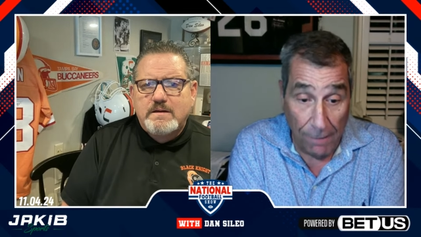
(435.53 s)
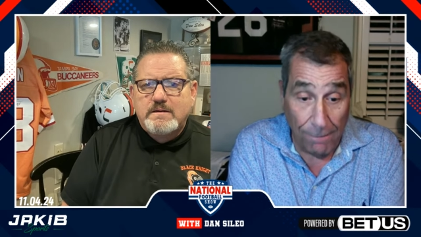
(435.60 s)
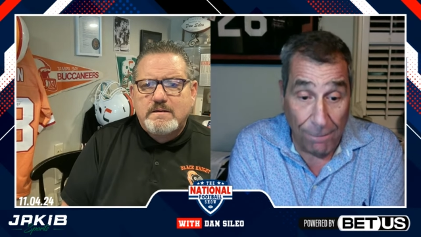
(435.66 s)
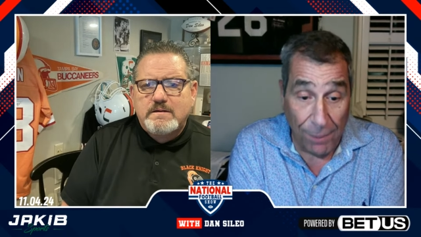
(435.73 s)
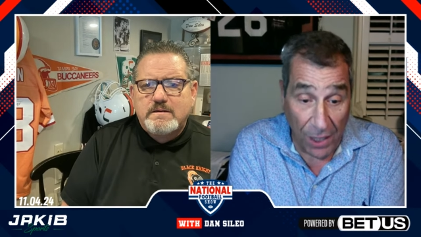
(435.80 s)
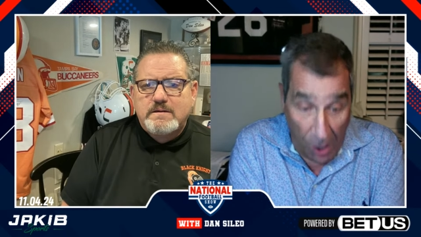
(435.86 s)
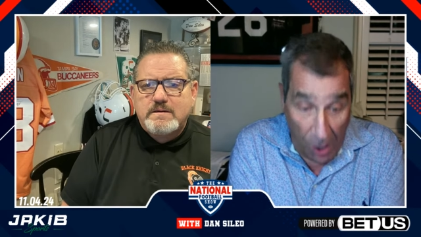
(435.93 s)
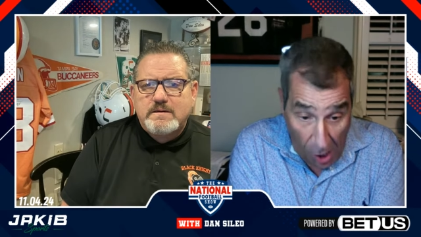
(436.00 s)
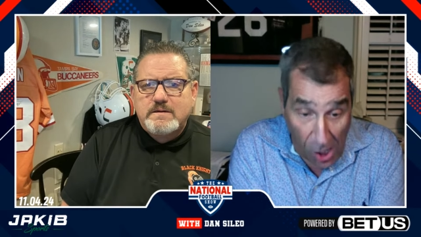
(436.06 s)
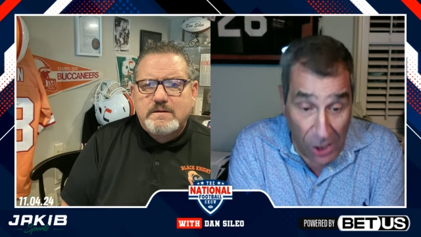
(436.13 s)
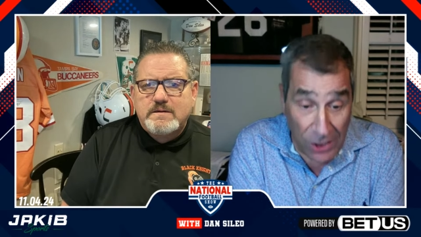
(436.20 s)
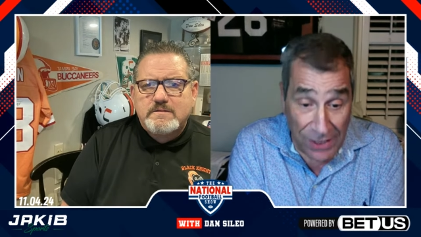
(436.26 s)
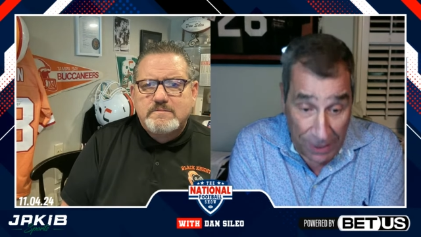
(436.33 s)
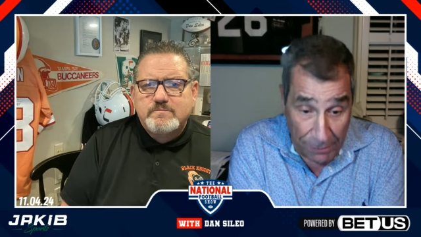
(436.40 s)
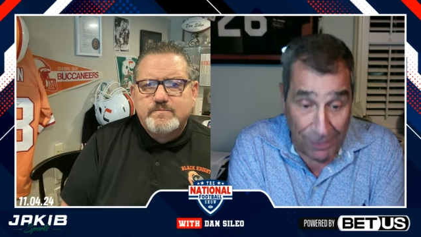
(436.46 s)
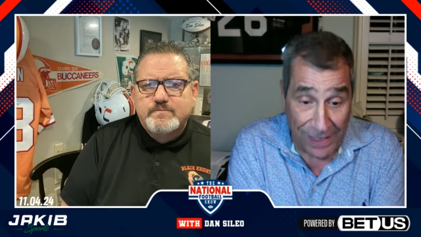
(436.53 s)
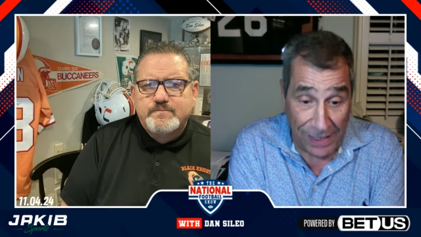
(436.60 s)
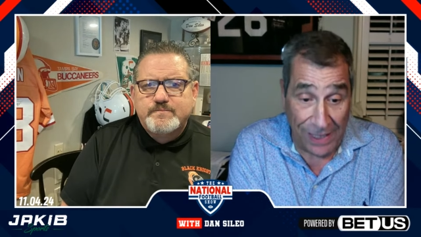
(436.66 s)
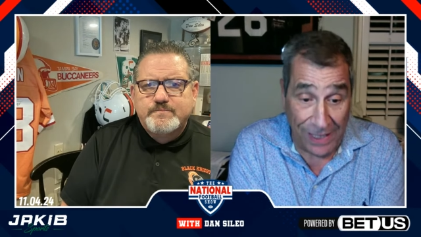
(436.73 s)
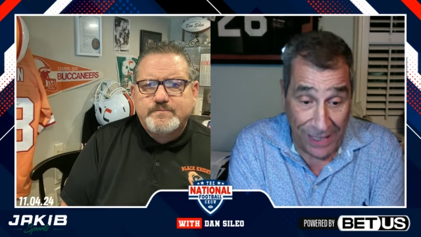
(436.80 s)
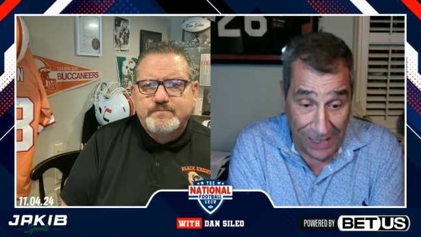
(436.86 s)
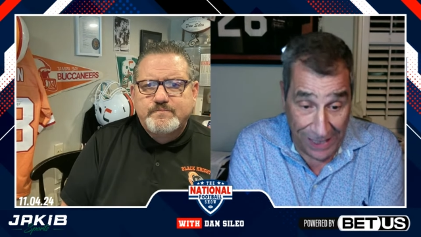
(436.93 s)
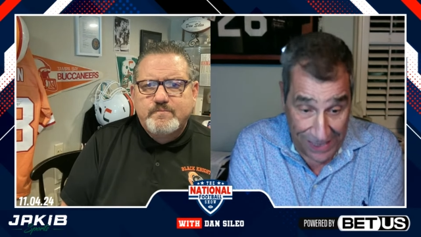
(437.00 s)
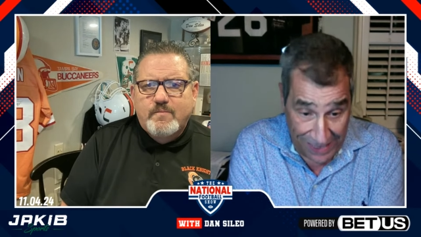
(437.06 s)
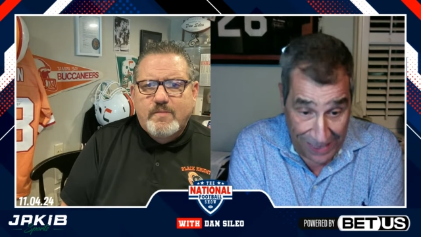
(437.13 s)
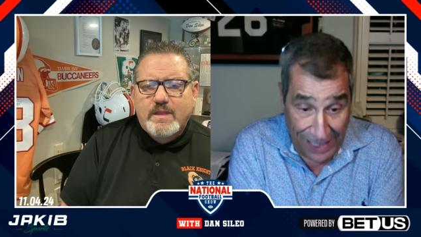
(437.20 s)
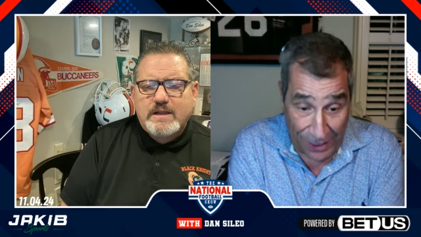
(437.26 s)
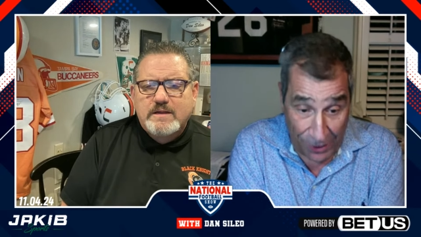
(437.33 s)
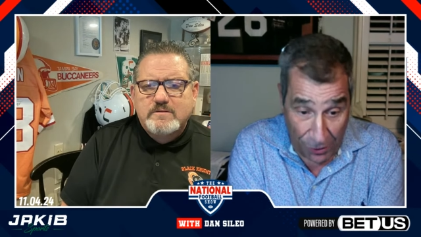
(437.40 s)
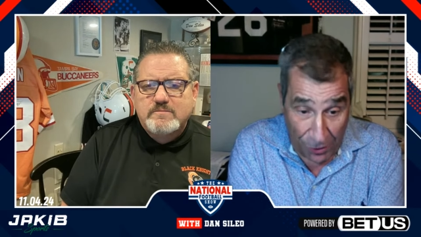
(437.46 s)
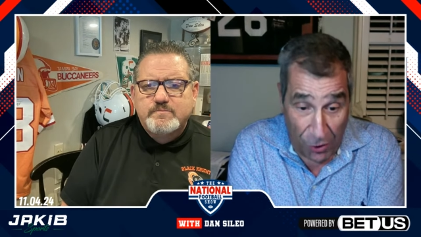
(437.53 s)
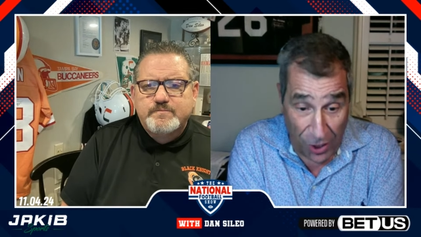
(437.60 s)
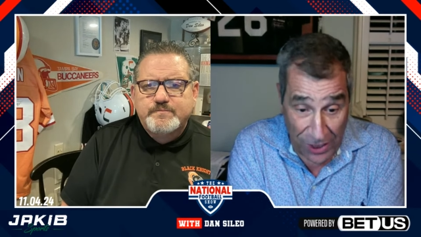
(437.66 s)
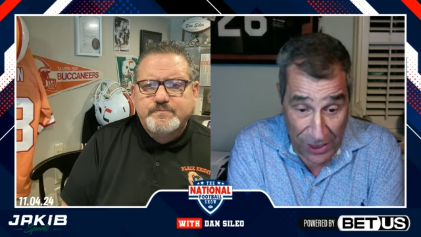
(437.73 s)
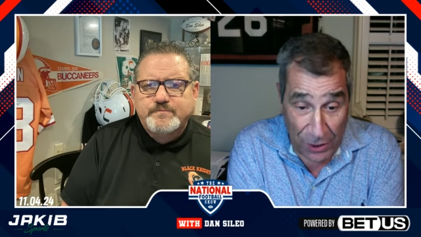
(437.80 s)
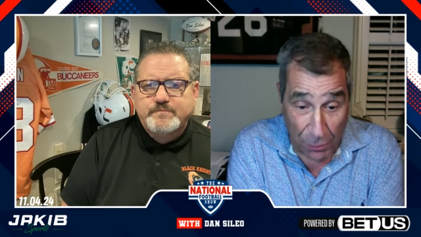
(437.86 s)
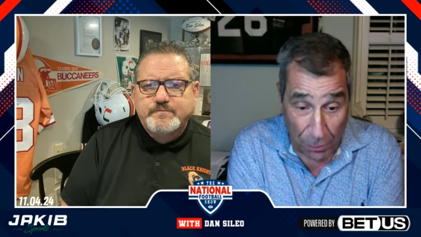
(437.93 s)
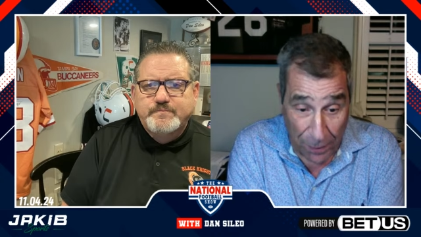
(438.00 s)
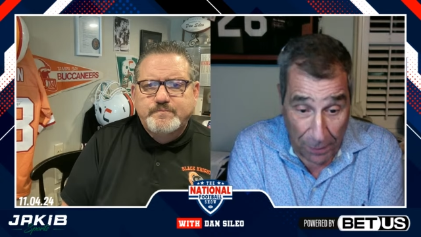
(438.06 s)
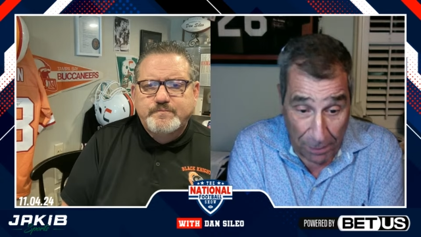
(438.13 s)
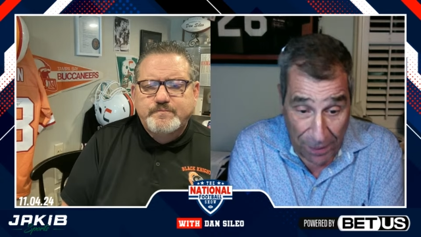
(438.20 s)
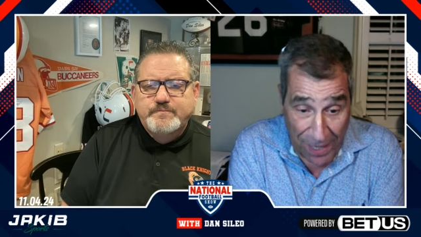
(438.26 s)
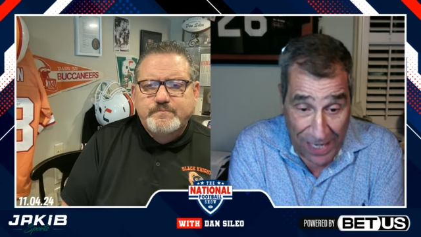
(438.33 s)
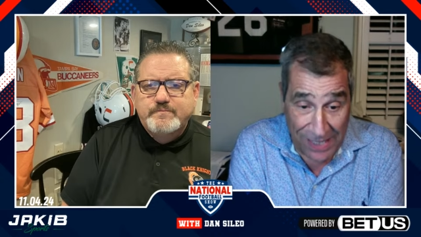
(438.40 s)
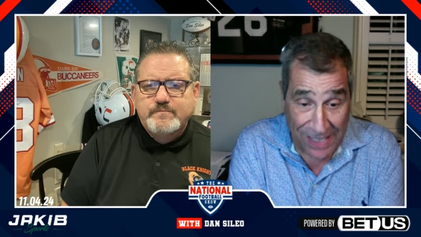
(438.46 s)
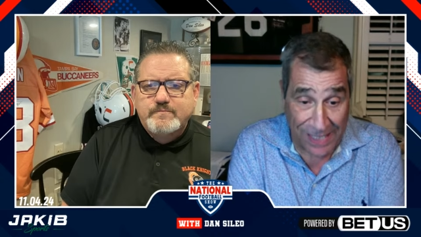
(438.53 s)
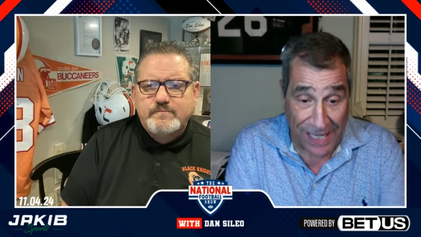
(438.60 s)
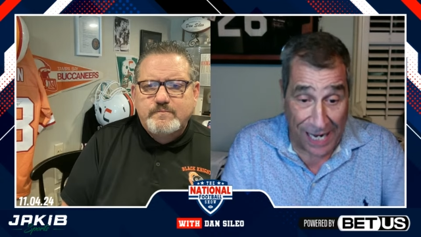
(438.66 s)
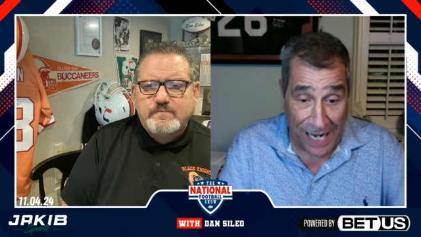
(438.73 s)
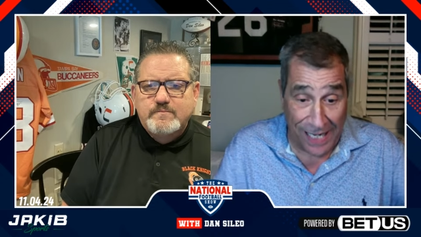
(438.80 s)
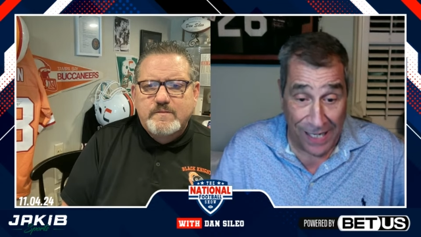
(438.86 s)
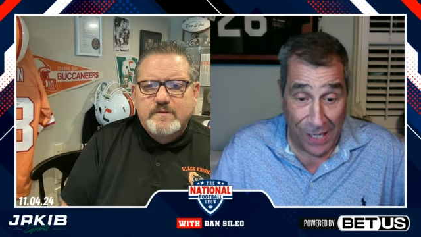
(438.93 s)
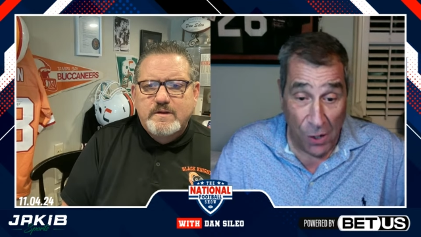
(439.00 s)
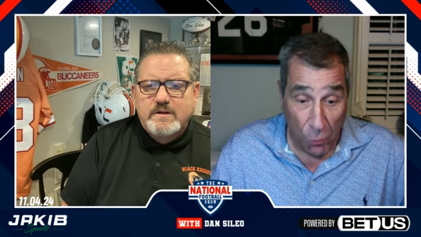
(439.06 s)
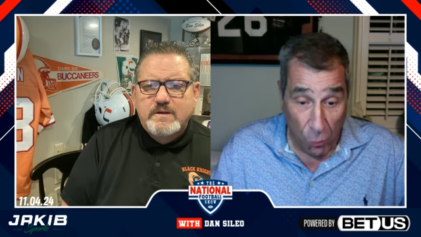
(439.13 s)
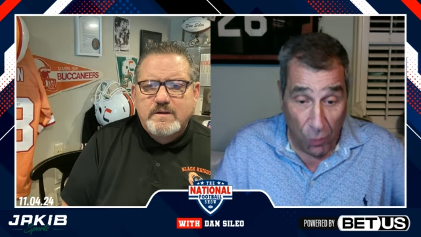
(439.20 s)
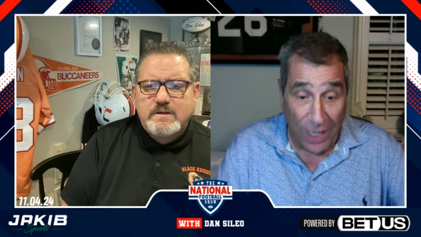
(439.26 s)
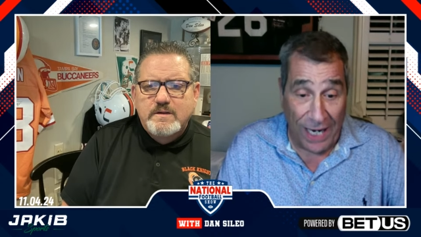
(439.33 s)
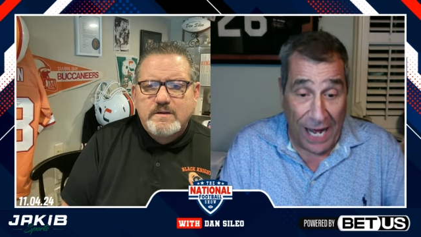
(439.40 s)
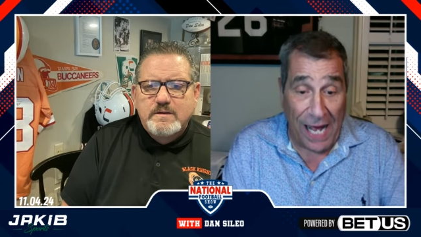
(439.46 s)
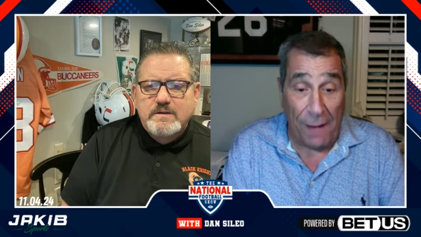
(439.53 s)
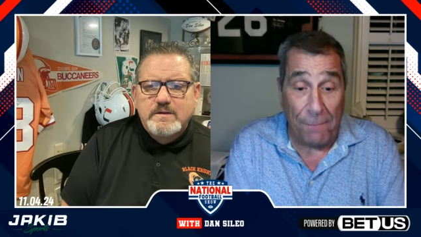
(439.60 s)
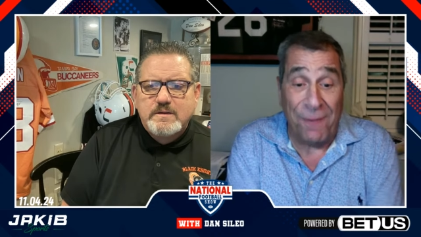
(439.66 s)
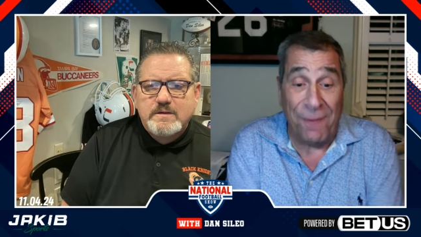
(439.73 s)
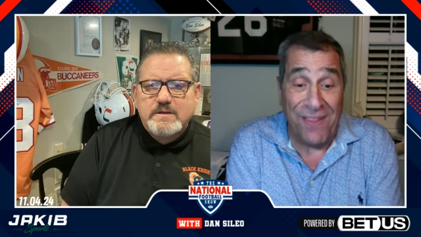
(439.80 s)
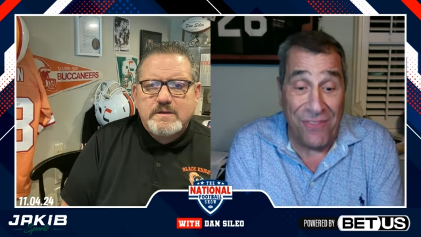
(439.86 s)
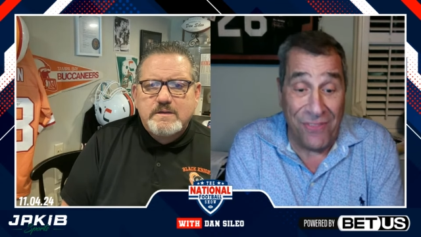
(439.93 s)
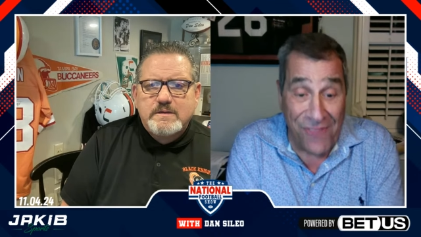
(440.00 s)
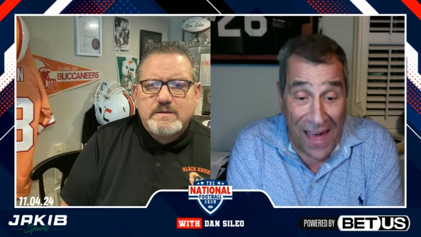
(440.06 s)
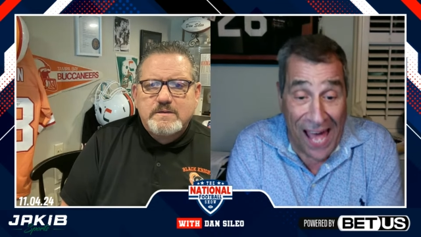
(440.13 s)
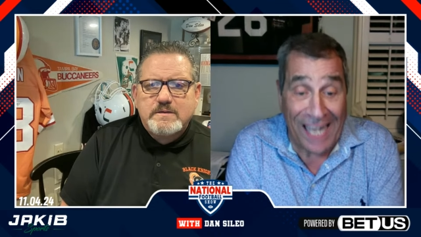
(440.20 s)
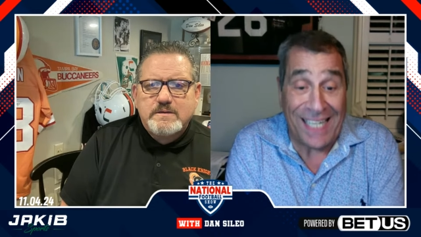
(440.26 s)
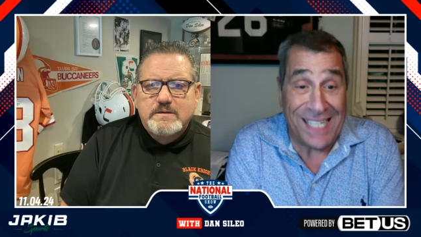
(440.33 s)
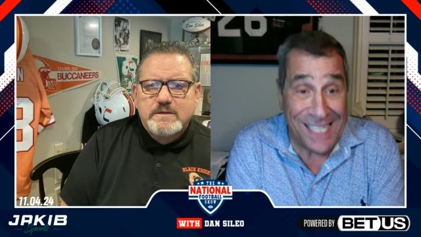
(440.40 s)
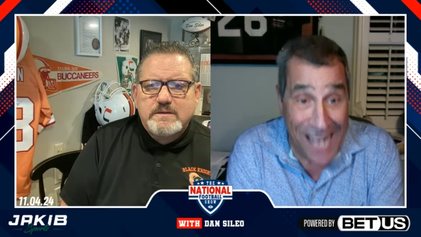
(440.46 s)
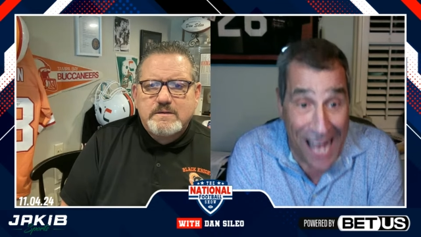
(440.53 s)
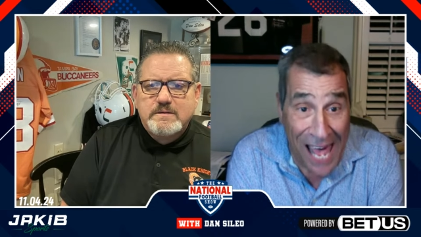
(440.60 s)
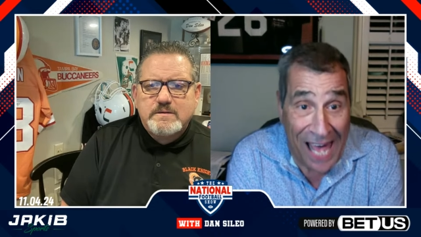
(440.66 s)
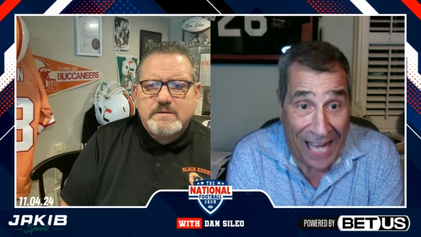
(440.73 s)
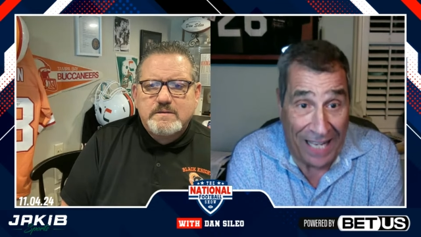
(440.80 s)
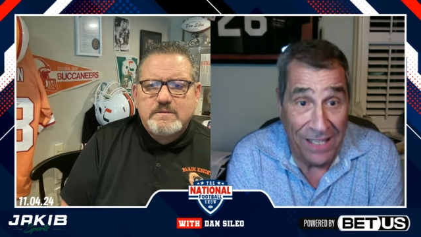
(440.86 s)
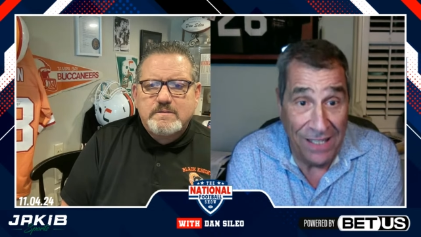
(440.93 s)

Speaker 1: But ultimately, it's got to also be based on what happened that day